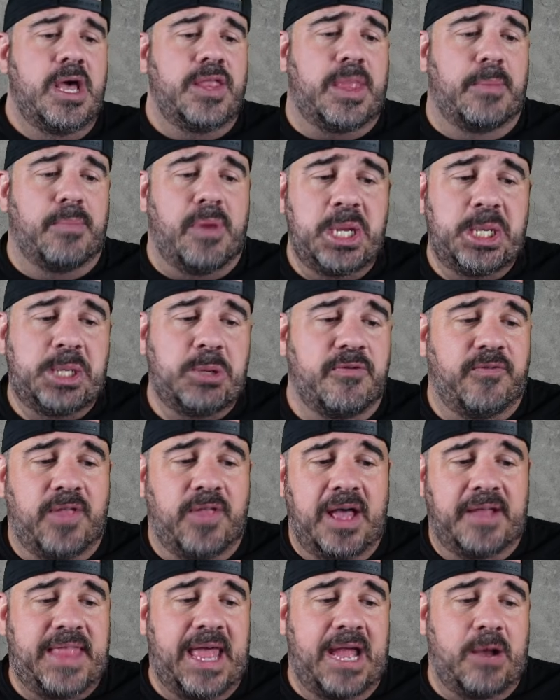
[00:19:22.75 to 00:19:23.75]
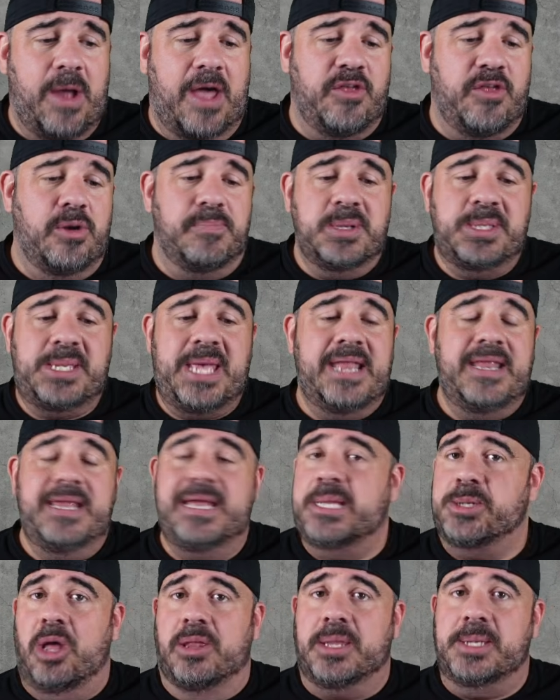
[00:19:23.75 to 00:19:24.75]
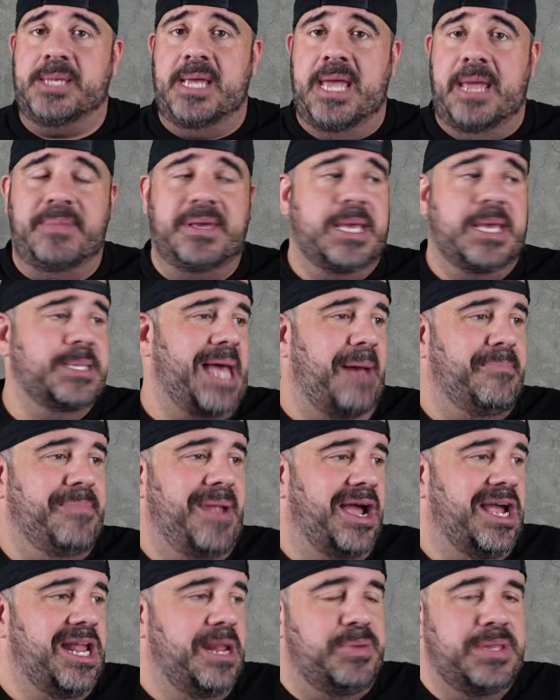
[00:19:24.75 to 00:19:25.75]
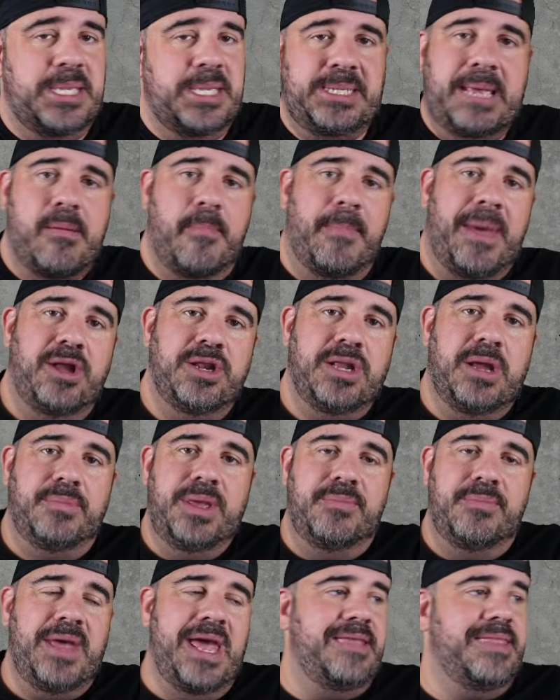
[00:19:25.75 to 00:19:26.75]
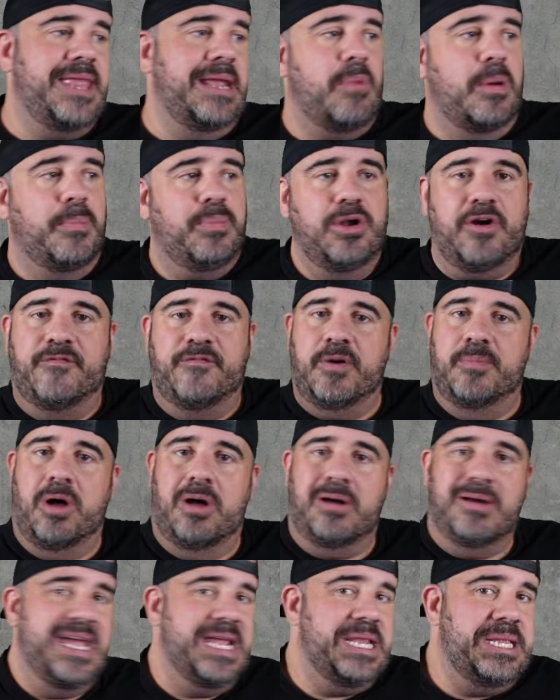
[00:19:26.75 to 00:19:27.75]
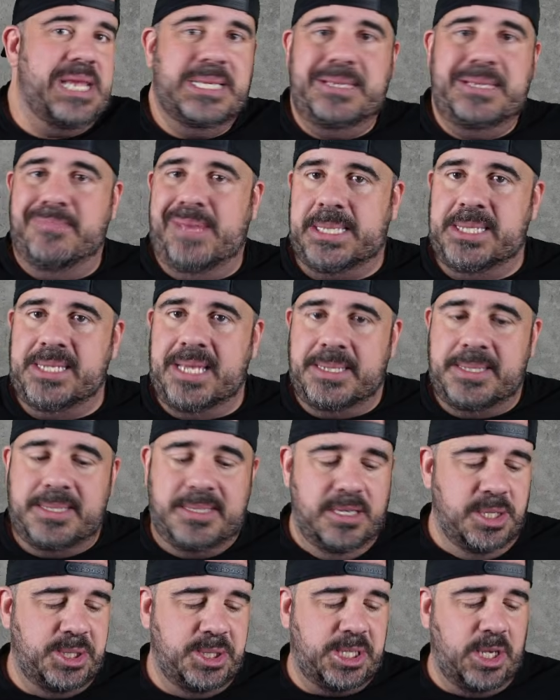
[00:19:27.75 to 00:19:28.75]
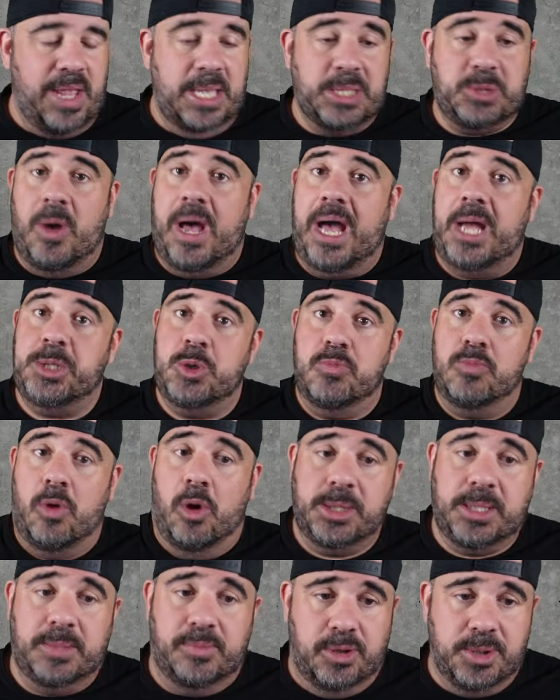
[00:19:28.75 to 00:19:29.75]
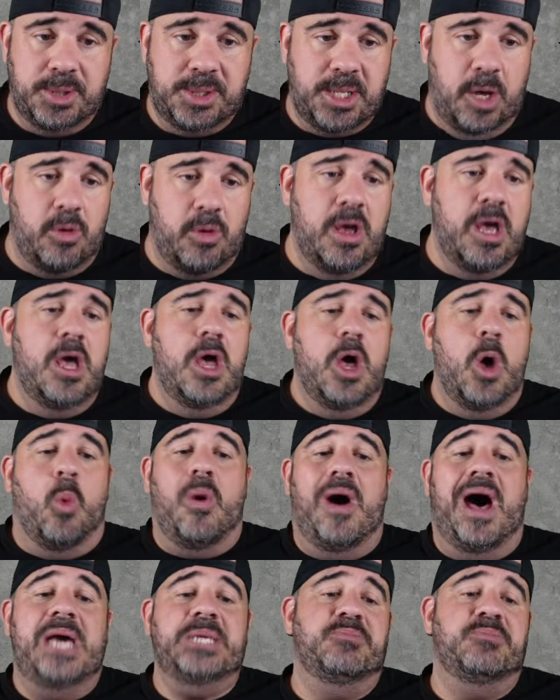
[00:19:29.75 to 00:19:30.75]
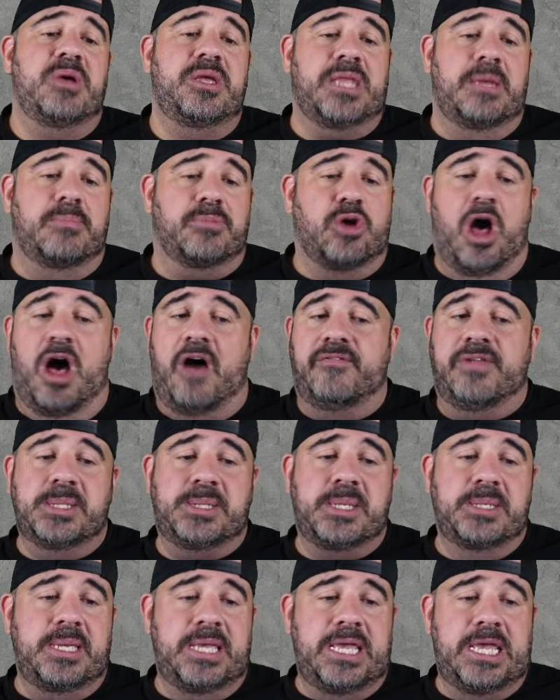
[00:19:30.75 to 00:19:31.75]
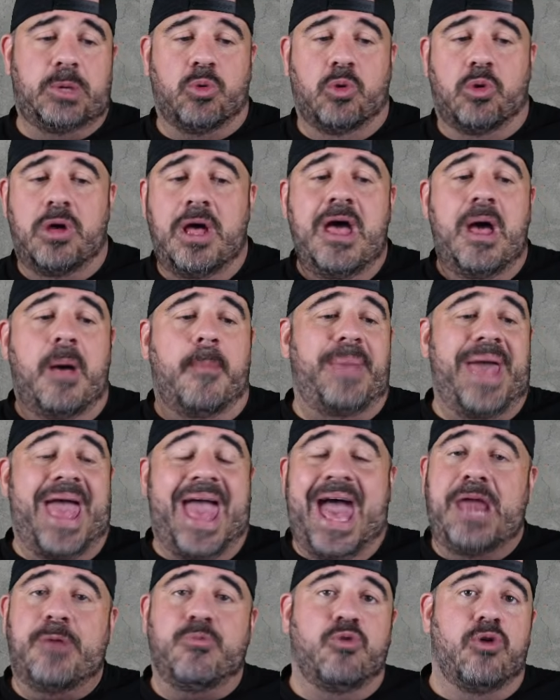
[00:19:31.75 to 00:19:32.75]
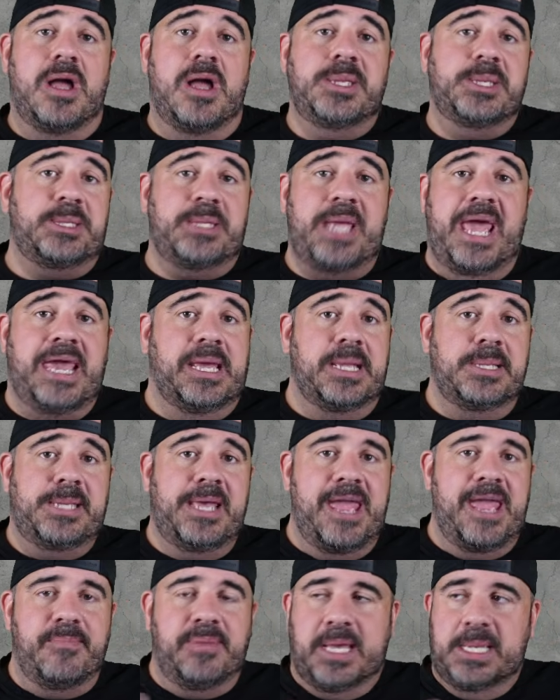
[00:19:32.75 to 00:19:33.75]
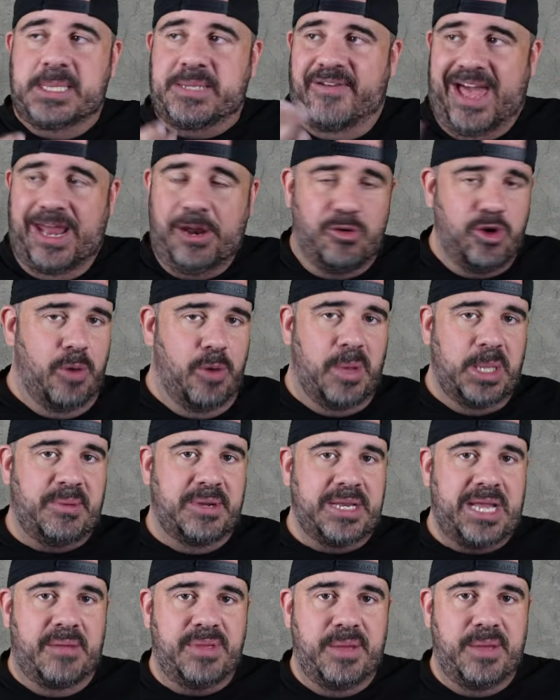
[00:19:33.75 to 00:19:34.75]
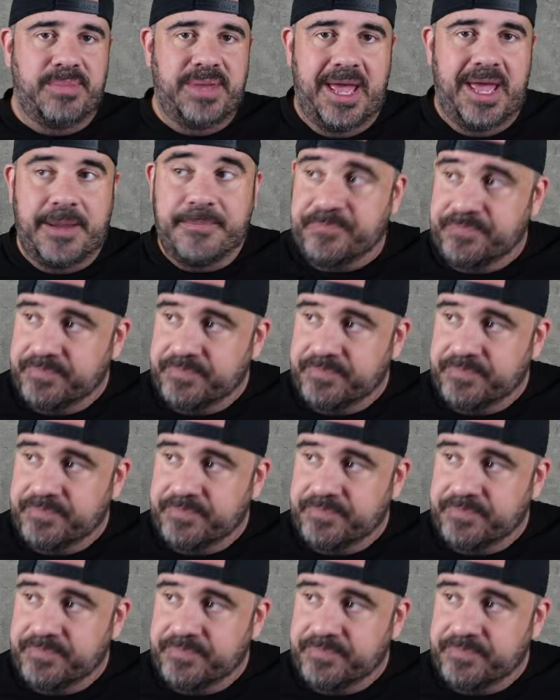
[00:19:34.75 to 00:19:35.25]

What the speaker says: The money should reflect that rather than pretending it's all the same because I'm not going to put the same amount of WBA that I'm going to put on football. It doesn't make sense. So that's why I do multiple. So why split them? Confidence is equal. Bad runs stay contained because I don't know much about WNBA.